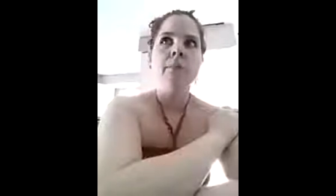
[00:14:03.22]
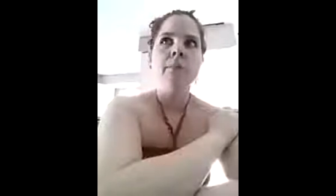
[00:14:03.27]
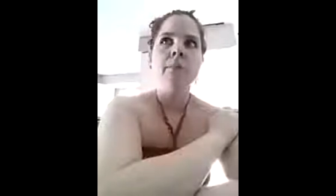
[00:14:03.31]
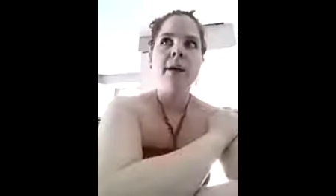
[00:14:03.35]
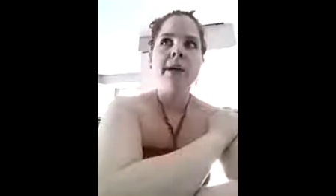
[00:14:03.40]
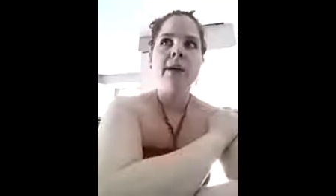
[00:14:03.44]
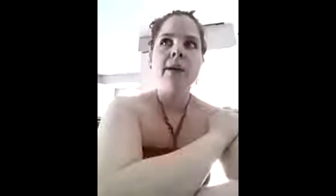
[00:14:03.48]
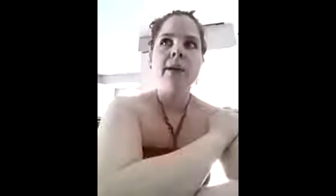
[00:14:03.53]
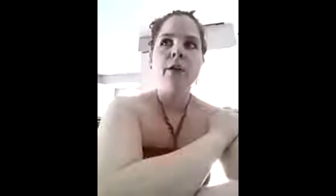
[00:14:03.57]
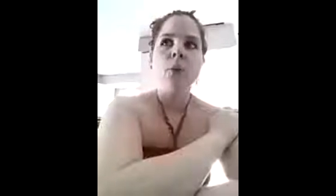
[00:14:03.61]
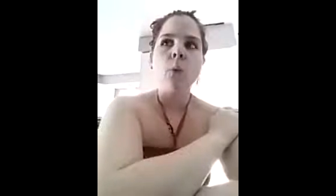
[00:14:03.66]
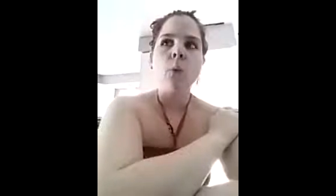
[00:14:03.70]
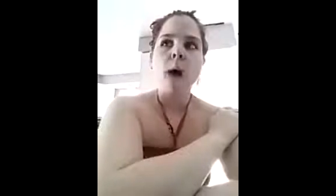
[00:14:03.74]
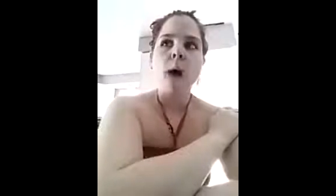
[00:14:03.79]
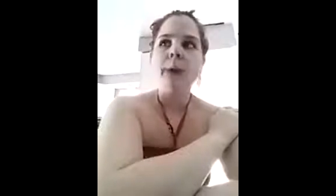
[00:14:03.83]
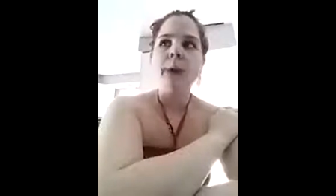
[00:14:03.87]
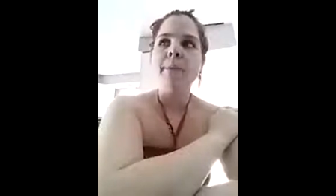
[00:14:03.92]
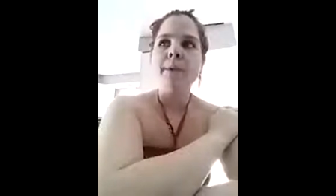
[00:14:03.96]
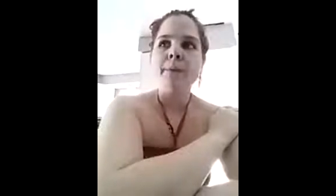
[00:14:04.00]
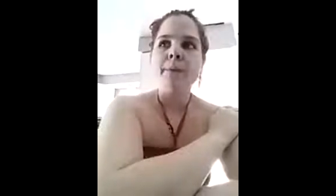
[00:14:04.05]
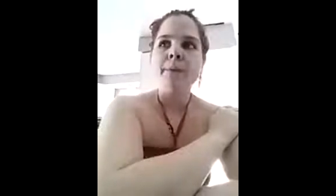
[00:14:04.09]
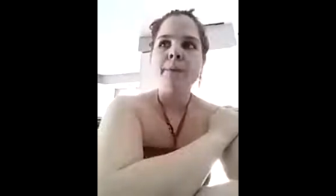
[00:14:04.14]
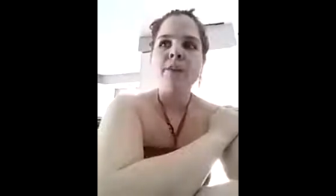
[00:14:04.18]
But you know
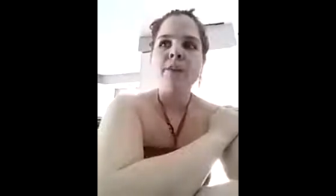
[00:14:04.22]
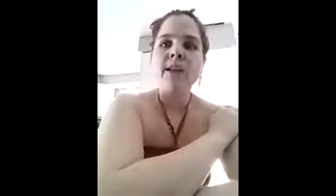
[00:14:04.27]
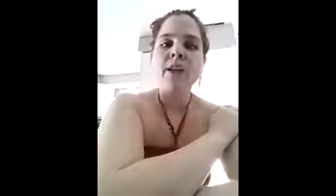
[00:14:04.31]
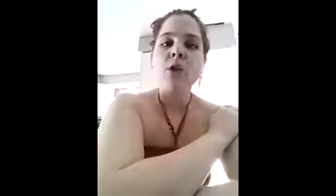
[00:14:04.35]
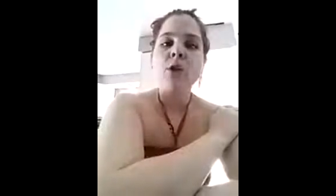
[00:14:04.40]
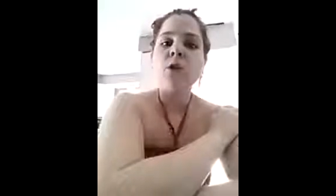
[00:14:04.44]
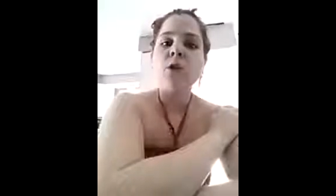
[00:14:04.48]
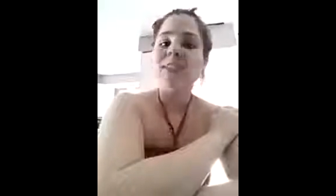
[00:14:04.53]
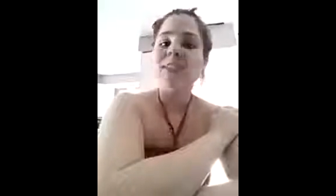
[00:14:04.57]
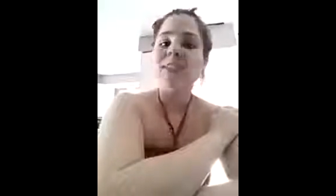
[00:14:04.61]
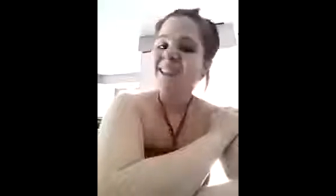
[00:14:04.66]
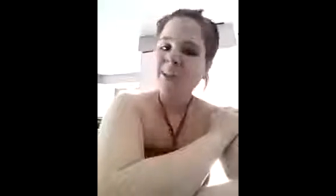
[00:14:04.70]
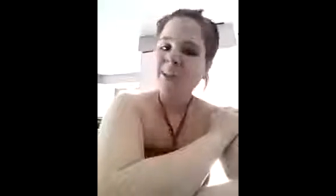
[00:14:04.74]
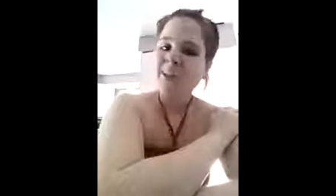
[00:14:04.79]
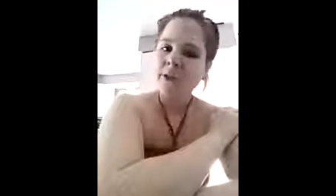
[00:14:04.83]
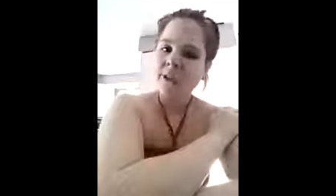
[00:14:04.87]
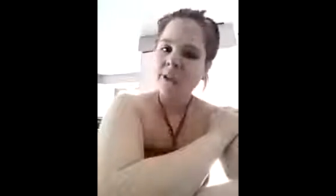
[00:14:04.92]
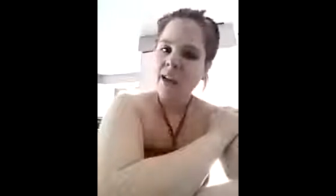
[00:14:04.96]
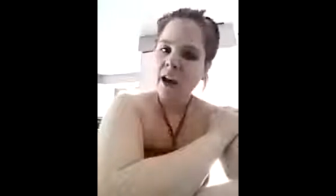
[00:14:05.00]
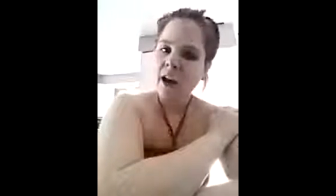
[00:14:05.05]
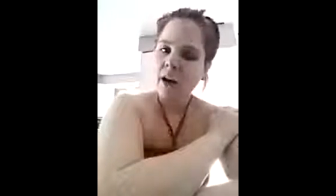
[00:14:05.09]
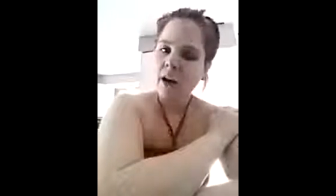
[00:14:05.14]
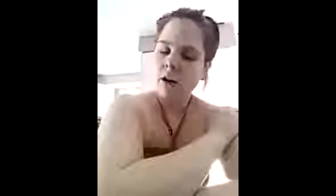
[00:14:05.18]
why people say no? It's because they're
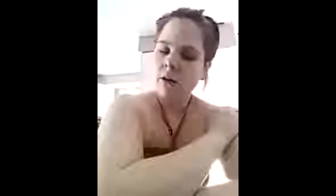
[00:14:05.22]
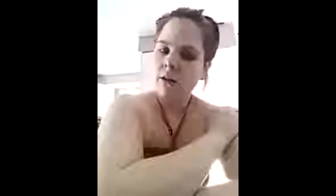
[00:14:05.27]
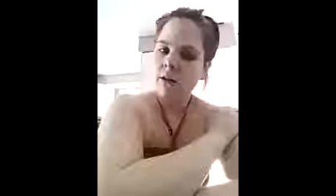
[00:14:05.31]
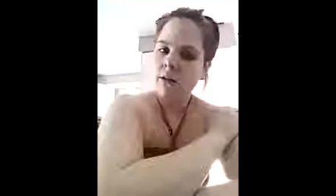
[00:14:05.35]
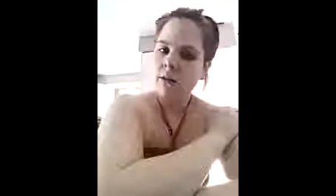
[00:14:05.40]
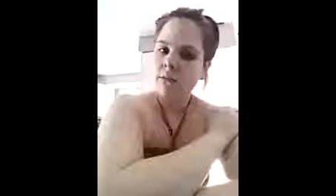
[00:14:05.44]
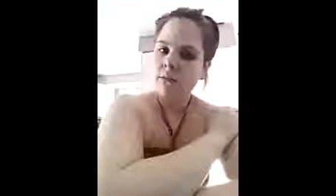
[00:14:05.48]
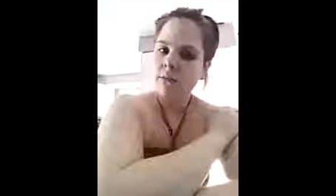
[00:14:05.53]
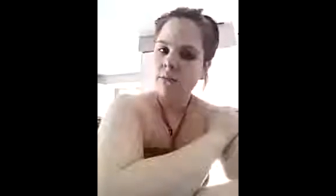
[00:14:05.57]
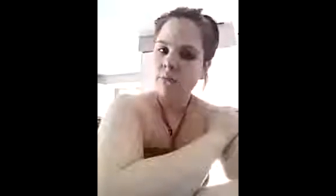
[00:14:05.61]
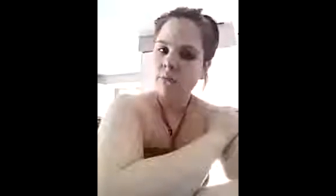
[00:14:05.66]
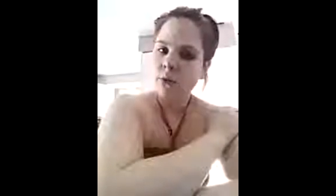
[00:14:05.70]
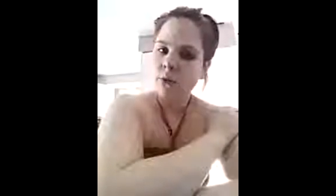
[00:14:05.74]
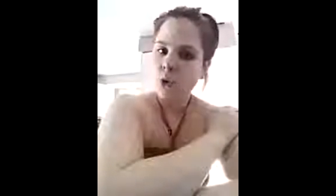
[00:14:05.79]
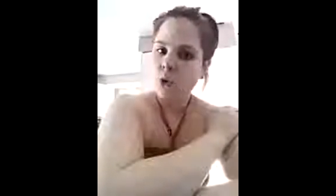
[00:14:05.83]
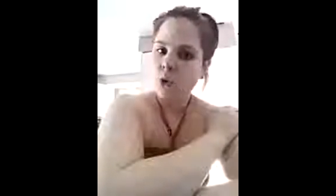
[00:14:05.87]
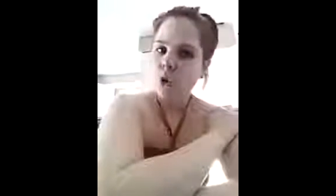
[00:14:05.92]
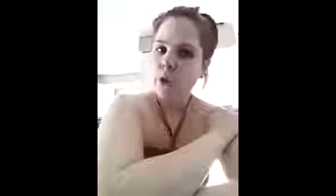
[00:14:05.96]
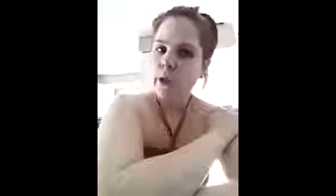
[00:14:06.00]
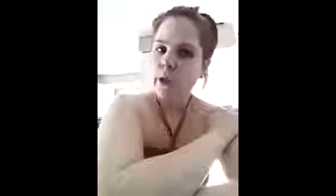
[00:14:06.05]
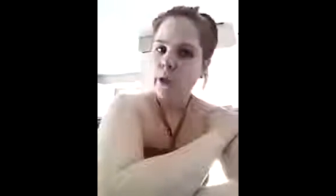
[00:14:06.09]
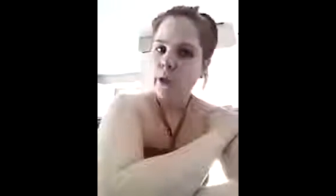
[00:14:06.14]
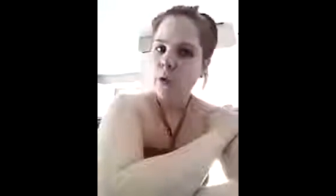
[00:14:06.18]
scared,
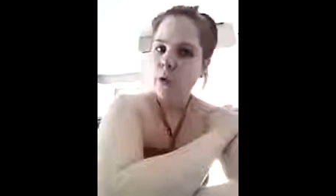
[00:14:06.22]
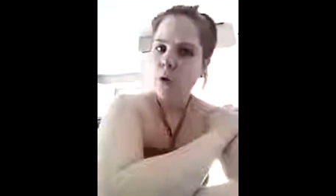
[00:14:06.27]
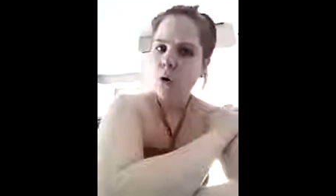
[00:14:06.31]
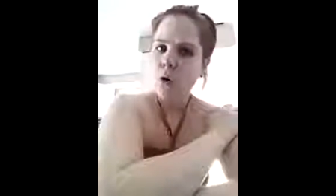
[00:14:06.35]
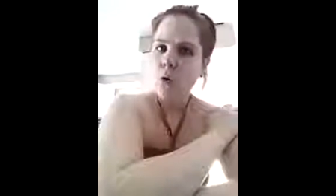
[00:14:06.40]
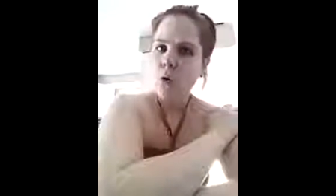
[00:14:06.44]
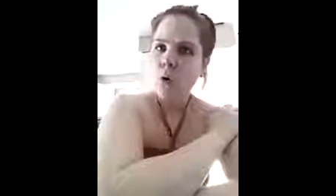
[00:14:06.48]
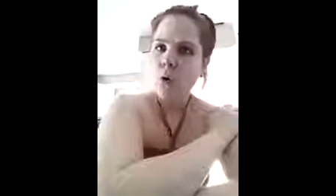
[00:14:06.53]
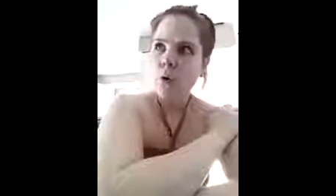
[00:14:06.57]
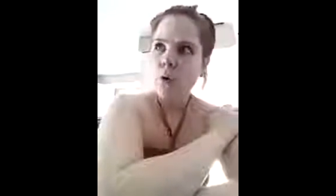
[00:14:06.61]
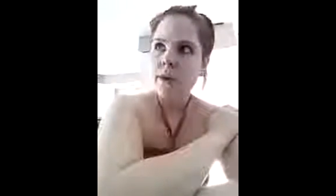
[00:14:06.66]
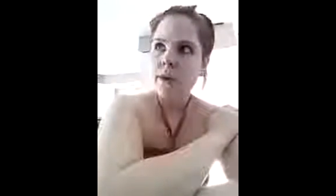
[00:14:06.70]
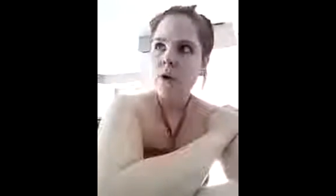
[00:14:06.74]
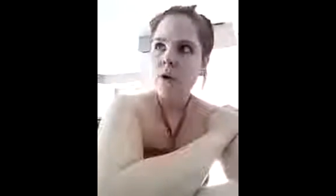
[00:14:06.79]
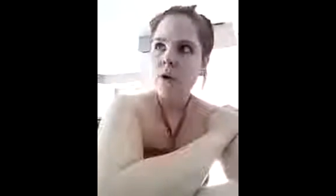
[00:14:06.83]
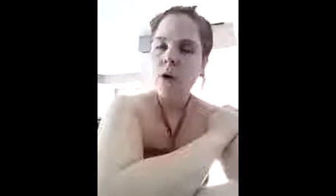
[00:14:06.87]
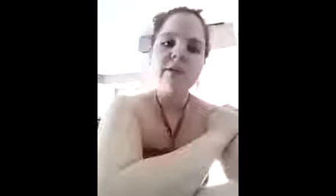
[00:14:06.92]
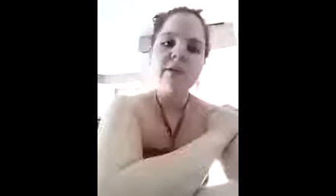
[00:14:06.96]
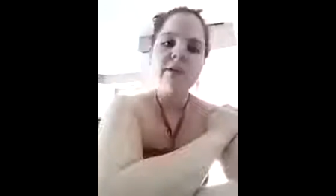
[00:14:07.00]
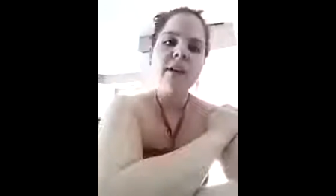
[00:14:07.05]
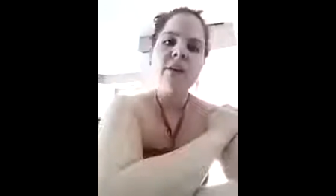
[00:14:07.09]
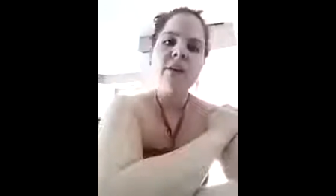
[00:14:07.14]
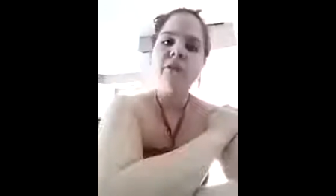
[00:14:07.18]
usually, or they
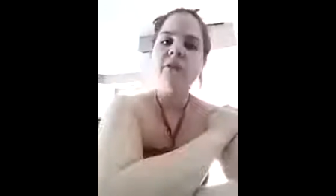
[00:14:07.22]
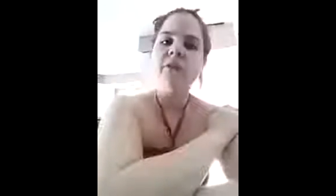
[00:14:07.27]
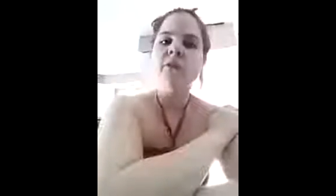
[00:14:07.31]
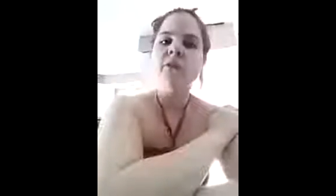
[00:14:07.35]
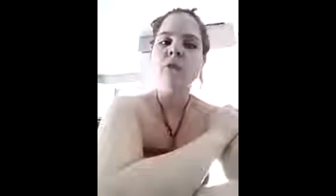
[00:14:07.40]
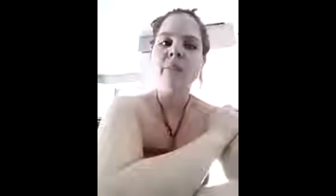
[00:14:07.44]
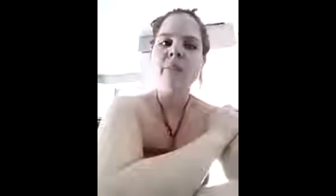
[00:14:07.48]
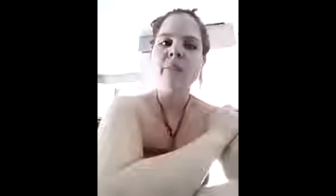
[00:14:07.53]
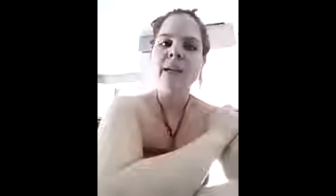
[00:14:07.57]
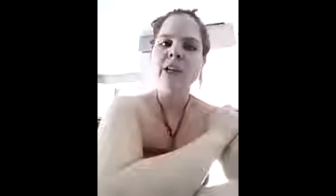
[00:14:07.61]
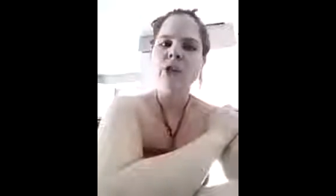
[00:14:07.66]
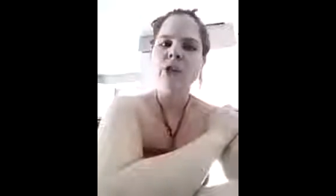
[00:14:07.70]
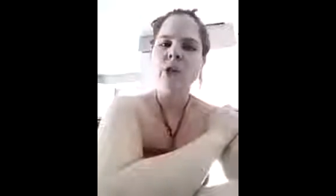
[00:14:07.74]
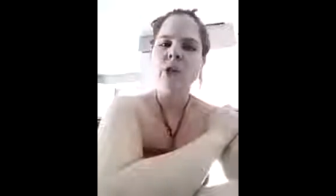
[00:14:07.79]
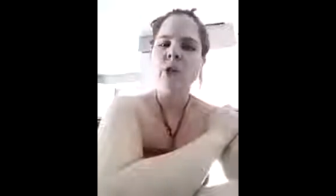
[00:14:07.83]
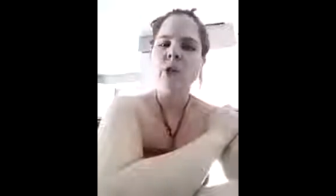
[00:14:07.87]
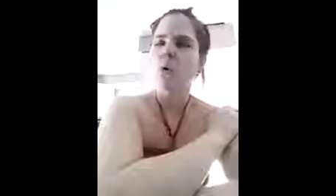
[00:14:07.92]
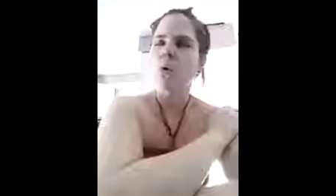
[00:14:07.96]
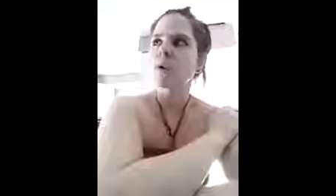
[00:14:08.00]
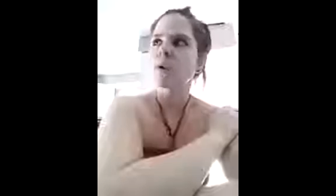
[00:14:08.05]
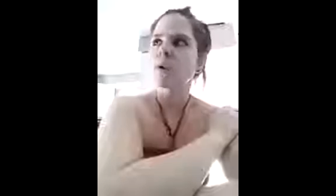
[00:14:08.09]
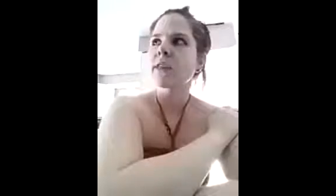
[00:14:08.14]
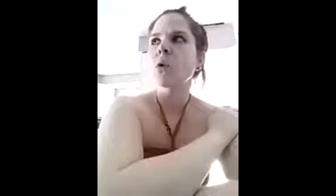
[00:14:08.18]
don't have enough
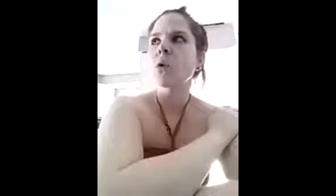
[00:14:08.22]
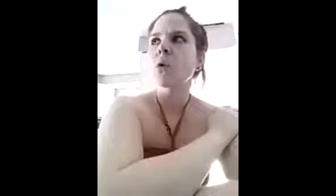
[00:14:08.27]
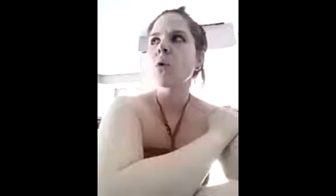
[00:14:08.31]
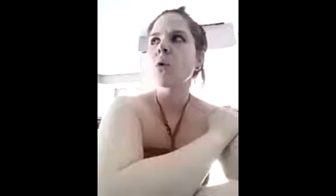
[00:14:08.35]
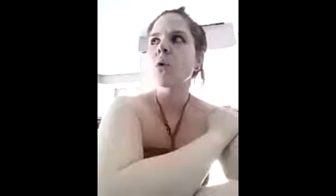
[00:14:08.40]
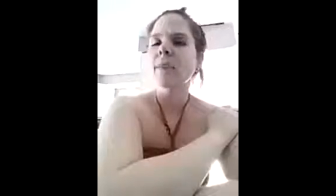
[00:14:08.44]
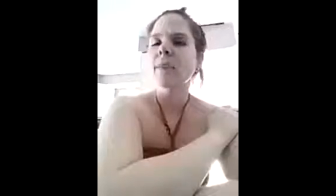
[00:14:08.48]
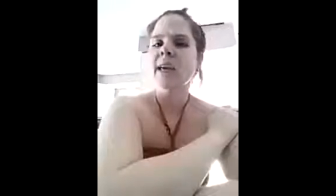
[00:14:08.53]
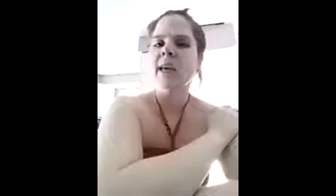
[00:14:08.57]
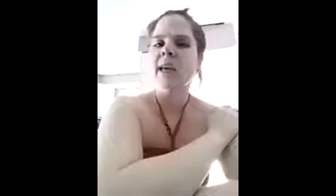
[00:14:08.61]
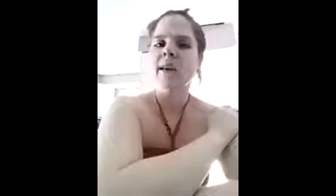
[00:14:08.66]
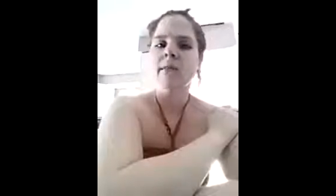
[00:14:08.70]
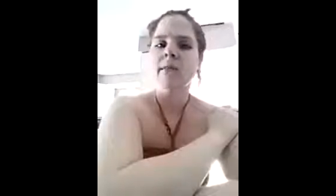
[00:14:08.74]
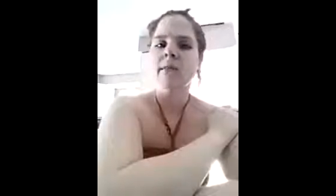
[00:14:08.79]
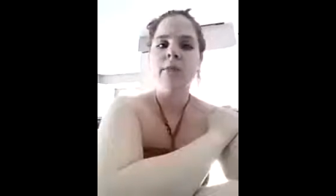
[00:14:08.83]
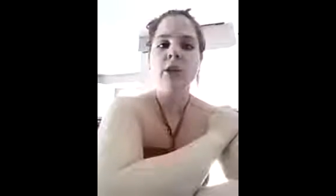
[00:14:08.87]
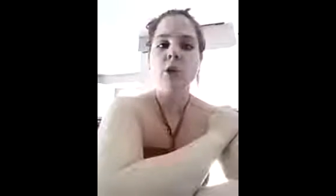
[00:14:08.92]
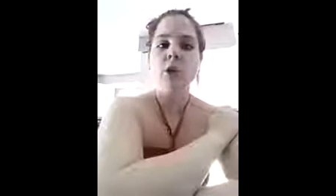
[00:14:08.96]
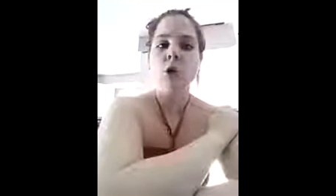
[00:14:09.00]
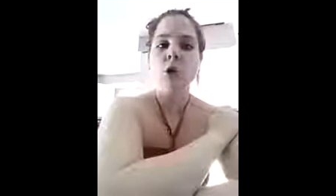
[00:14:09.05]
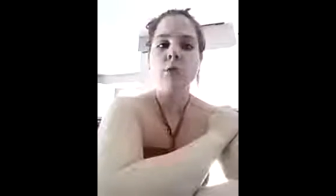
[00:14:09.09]
information, or they don't want to be,